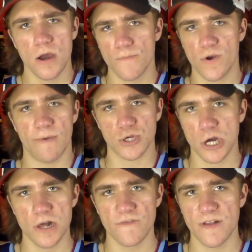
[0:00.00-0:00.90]
pretty much
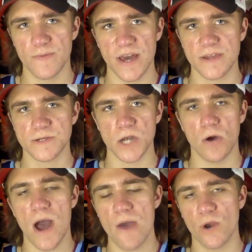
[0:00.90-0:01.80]
all over the place, so
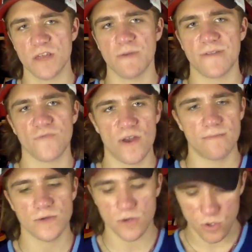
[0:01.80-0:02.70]
I would expect for
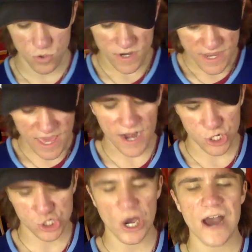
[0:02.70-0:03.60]
him to get a
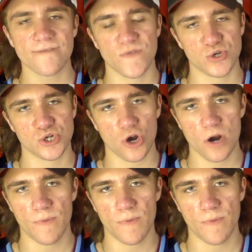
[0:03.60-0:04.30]
shot for sure,